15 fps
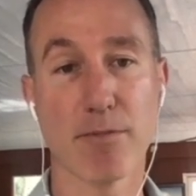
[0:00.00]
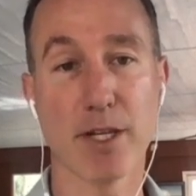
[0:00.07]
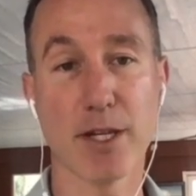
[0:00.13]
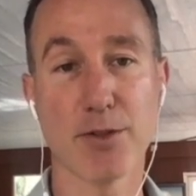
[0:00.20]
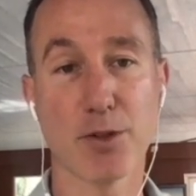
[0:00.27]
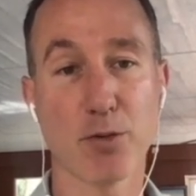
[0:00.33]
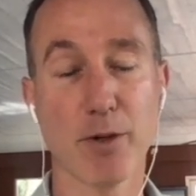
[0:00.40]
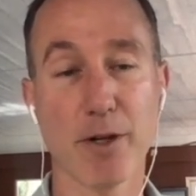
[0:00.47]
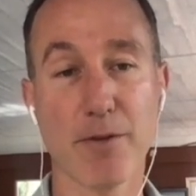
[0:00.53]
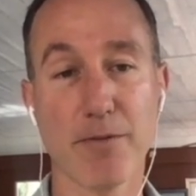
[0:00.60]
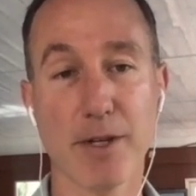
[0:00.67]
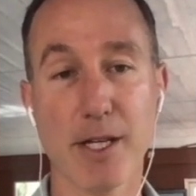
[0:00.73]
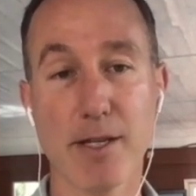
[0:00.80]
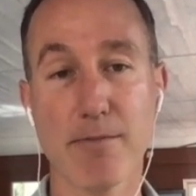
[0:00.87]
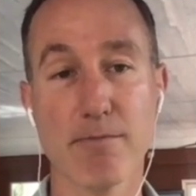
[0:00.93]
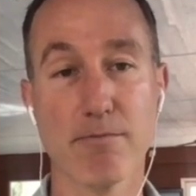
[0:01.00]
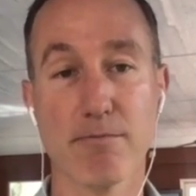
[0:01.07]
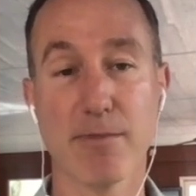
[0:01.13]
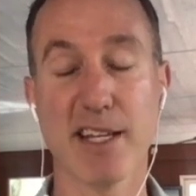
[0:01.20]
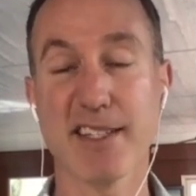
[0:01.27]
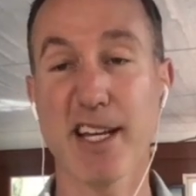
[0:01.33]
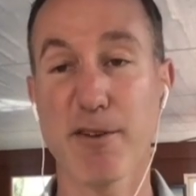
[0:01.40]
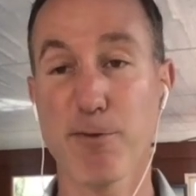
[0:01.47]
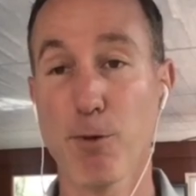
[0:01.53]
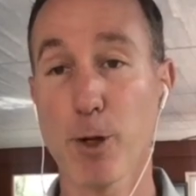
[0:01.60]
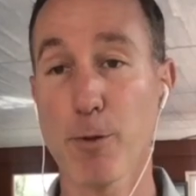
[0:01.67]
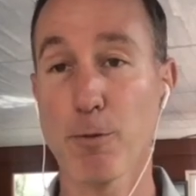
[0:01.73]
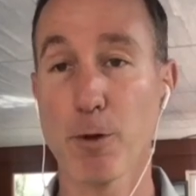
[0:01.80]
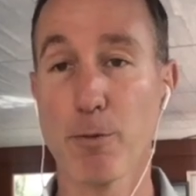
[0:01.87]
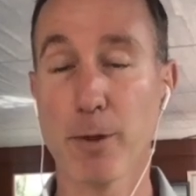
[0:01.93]
his Twitter feed, he's got
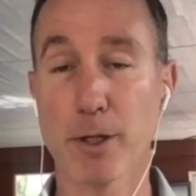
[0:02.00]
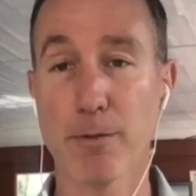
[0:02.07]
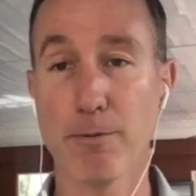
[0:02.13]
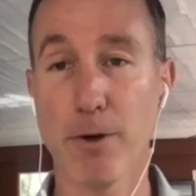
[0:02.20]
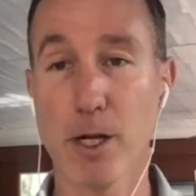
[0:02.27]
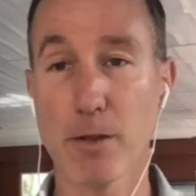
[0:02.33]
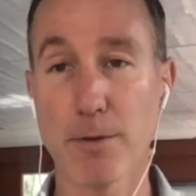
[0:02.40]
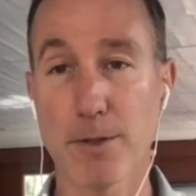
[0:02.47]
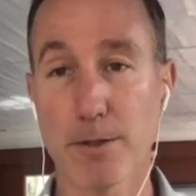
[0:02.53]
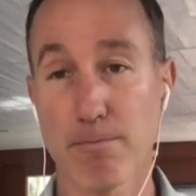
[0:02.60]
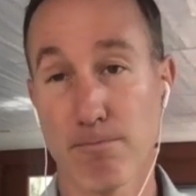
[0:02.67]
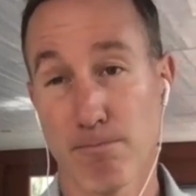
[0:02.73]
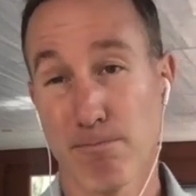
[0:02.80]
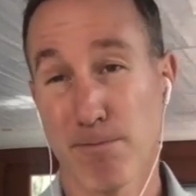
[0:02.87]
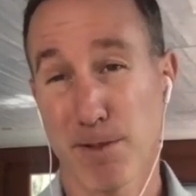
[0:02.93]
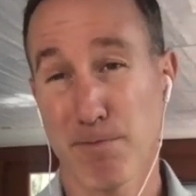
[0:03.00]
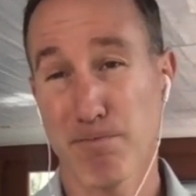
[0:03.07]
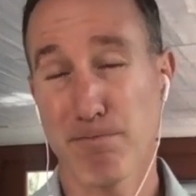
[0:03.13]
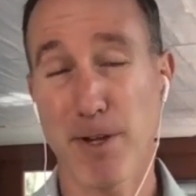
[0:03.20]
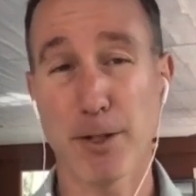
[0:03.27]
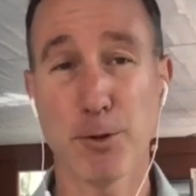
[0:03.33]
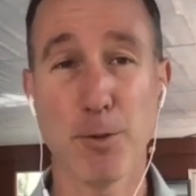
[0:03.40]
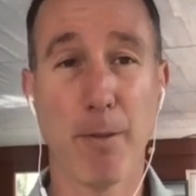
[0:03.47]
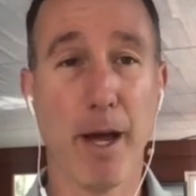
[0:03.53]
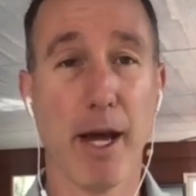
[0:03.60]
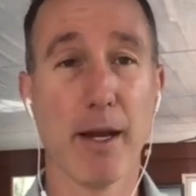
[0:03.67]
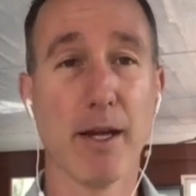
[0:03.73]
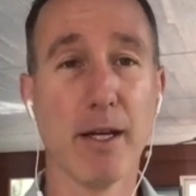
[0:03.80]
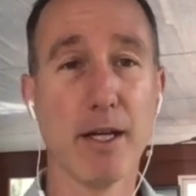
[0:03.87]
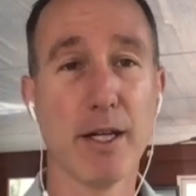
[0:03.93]
44 million followers. It's Not too
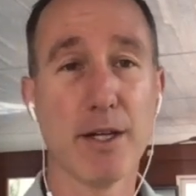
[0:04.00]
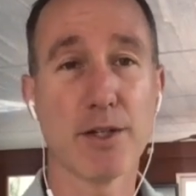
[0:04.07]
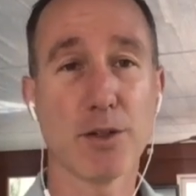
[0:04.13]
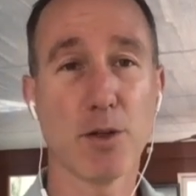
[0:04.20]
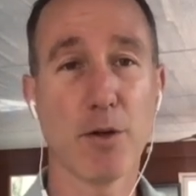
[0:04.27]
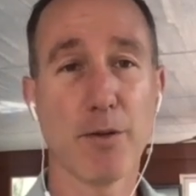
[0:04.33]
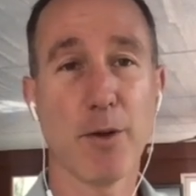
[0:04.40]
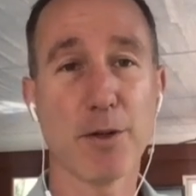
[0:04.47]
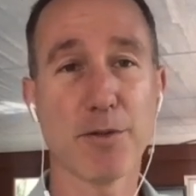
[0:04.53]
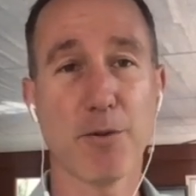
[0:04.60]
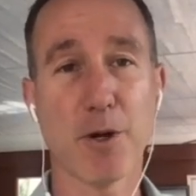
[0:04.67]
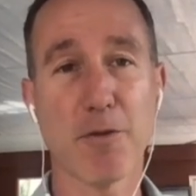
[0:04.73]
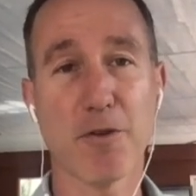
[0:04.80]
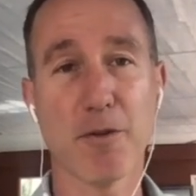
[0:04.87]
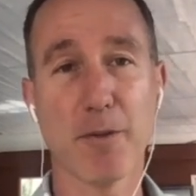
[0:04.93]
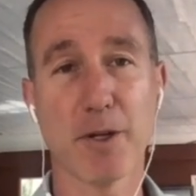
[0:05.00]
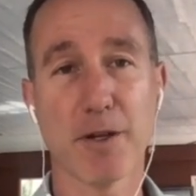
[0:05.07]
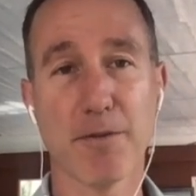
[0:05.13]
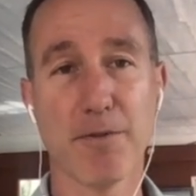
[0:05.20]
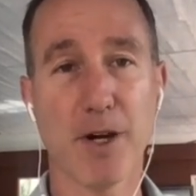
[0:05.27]
bad. So if those 44 million